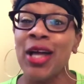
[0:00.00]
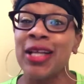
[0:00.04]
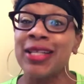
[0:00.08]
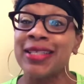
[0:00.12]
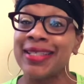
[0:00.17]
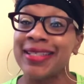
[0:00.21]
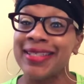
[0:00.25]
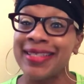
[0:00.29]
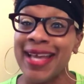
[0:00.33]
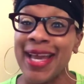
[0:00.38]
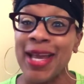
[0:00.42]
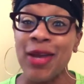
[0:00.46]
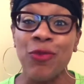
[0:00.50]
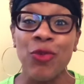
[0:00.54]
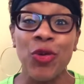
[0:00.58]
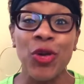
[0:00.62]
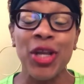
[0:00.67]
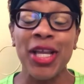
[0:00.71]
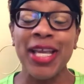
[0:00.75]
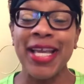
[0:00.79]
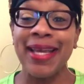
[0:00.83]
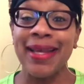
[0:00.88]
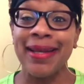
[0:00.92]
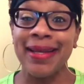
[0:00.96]
Today we're
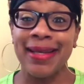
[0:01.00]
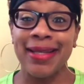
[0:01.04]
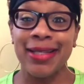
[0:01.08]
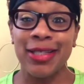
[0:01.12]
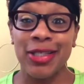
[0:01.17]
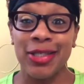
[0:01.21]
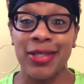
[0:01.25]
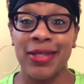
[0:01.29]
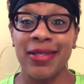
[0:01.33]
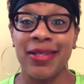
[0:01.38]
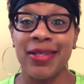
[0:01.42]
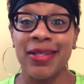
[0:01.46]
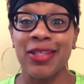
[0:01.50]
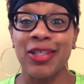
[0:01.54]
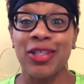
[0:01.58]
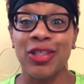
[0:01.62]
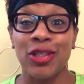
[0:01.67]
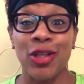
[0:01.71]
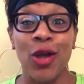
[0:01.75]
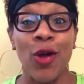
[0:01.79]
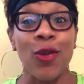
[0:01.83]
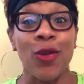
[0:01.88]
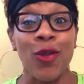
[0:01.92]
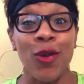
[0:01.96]
getting into
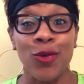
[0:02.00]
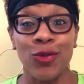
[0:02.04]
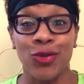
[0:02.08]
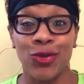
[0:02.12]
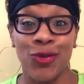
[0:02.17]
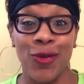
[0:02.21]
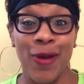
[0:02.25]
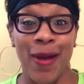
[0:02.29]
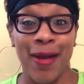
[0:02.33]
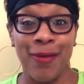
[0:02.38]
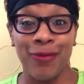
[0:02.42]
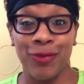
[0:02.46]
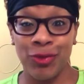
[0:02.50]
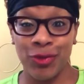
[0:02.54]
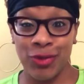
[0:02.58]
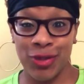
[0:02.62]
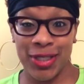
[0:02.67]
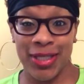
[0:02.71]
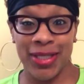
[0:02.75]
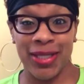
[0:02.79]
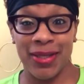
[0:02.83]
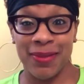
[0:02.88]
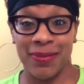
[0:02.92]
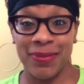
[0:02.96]
solo travel
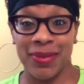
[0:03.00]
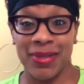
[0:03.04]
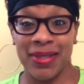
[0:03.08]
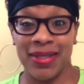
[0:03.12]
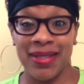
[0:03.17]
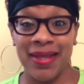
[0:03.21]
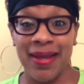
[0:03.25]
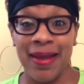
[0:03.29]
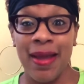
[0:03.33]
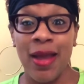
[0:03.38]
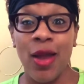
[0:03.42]
tips.